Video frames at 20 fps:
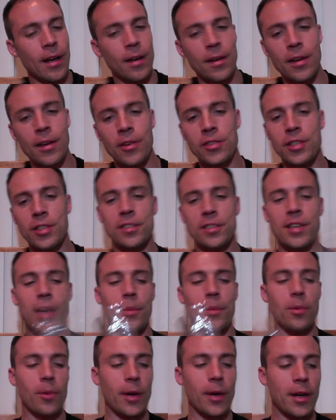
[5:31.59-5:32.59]
Here's an
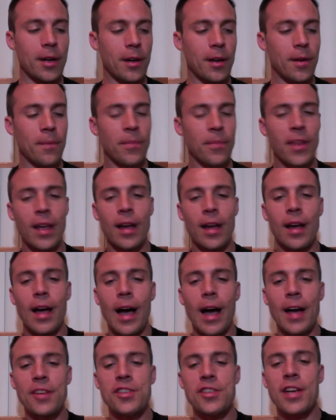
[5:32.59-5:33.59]
example right here.
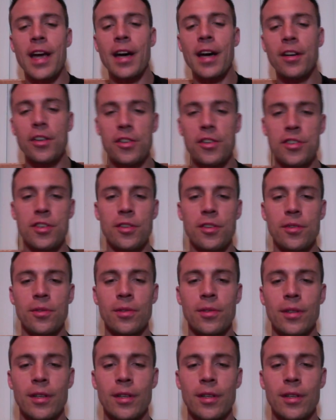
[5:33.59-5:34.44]
I challenge you